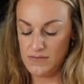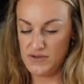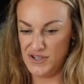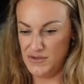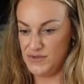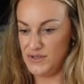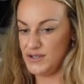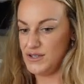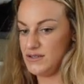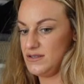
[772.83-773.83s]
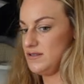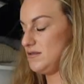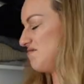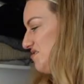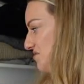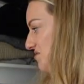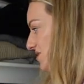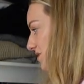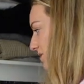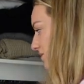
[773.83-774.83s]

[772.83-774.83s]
Shoes. Shoes are the